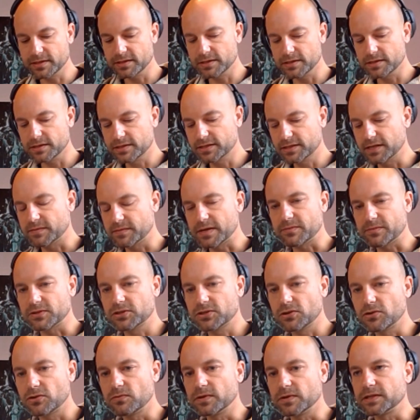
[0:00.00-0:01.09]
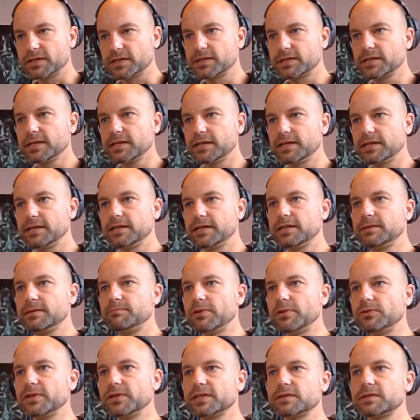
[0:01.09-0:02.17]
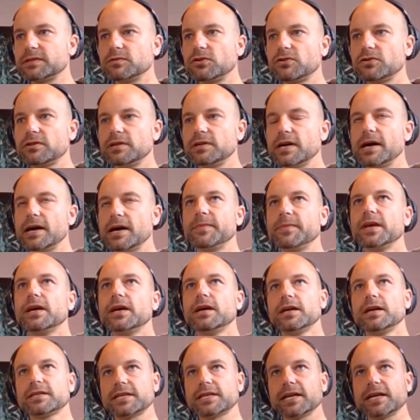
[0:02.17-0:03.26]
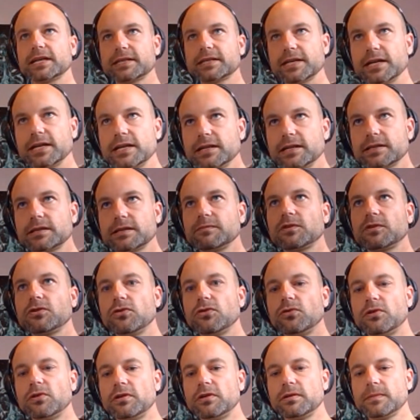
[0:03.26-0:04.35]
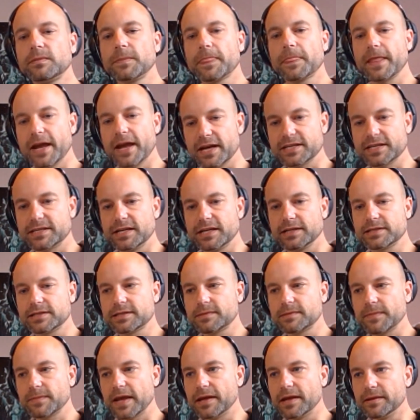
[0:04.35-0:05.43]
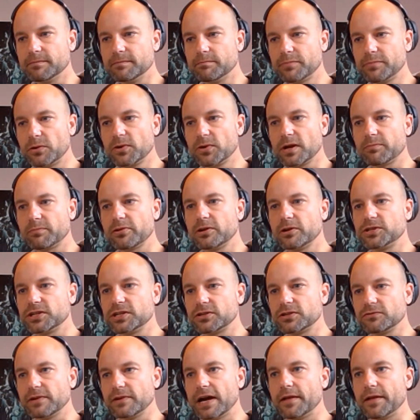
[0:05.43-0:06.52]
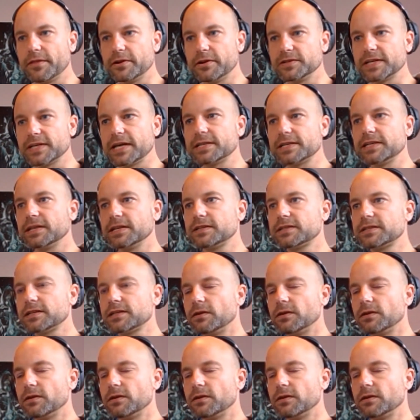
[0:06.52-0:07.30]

Step number two was building some, um, taking some core assets and building a project around those assets.